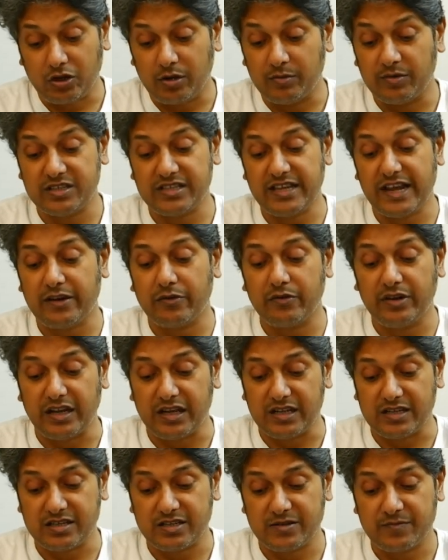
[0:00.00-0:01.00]
Thomas
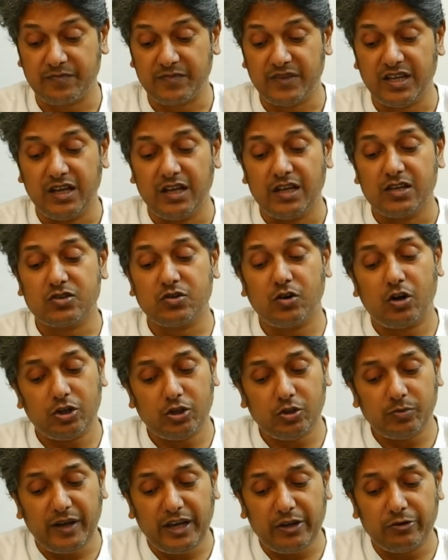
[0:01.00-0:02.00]
Aquinas. So
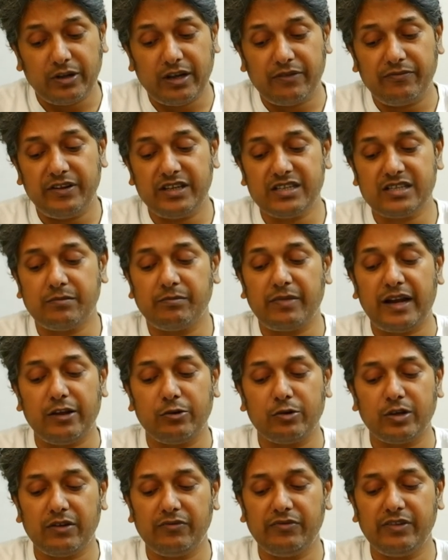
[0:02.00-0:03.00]
autobiography is a
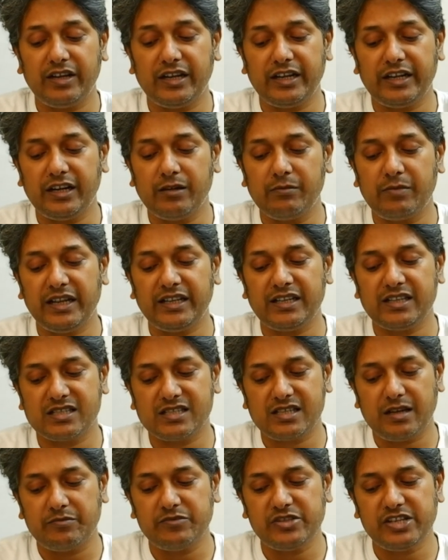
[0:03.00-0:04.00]
biography written by the
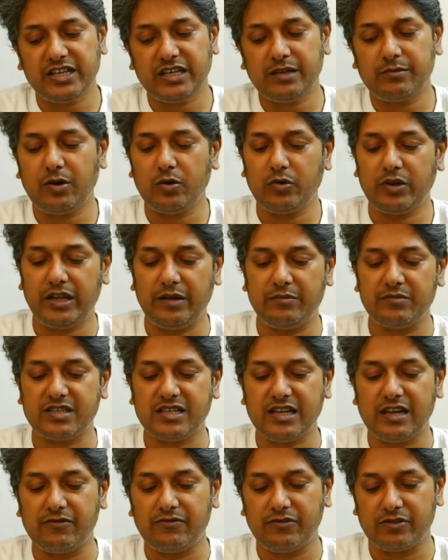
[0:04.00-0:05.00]
subject about
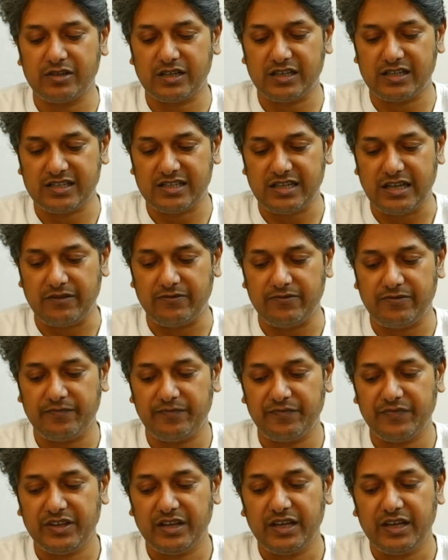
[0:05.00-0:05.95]
himself or herself.